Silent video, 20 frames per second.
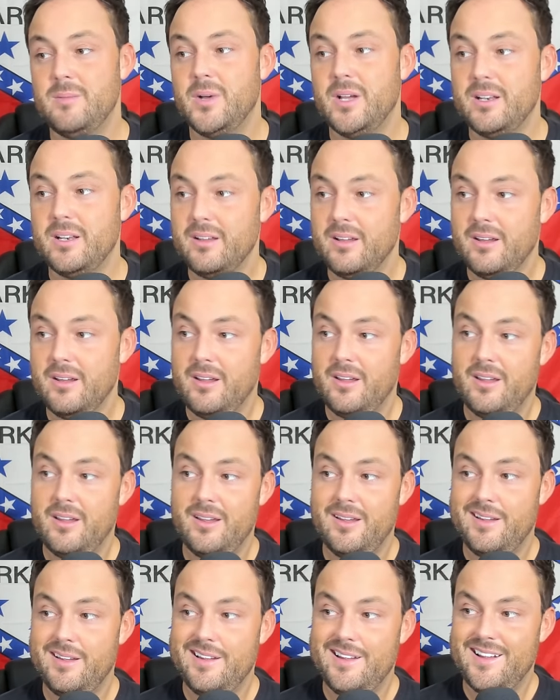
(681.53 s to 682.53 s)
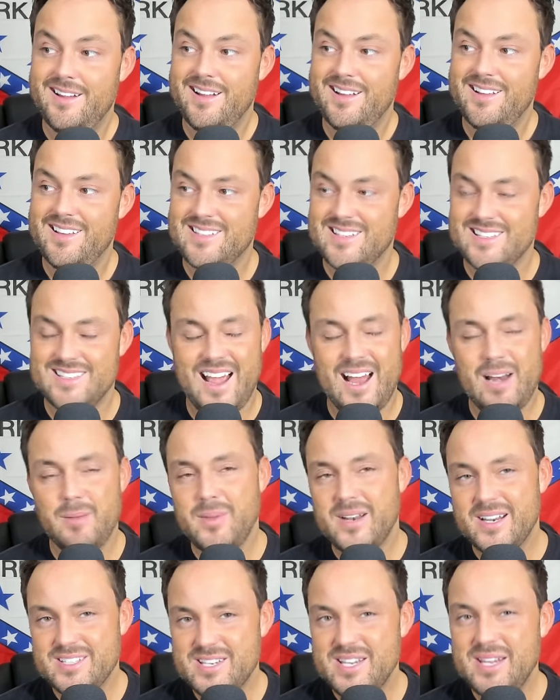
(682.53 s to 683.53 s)
But this has kind of
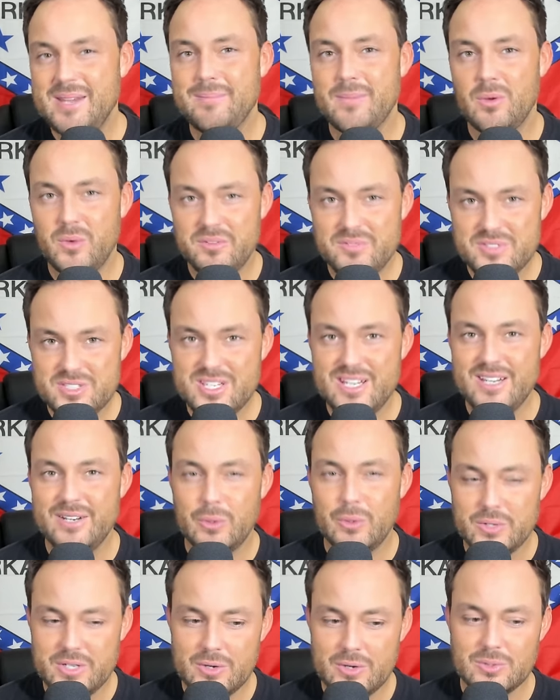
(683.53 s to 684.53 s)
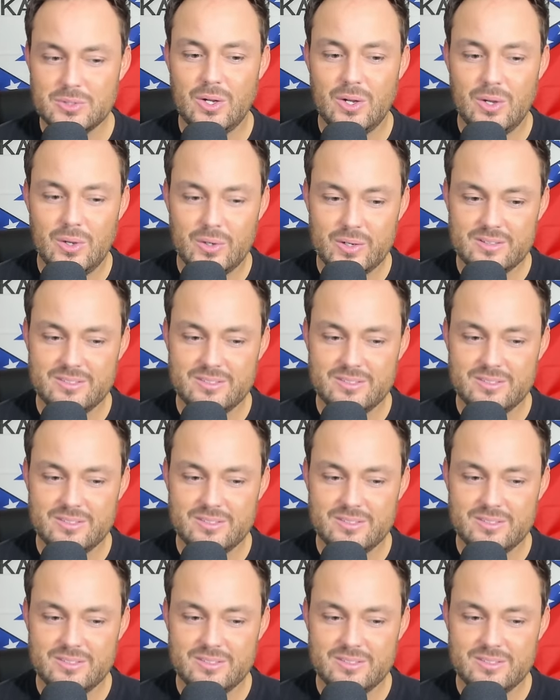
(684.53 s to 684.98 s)
been a team that we've seen all year long,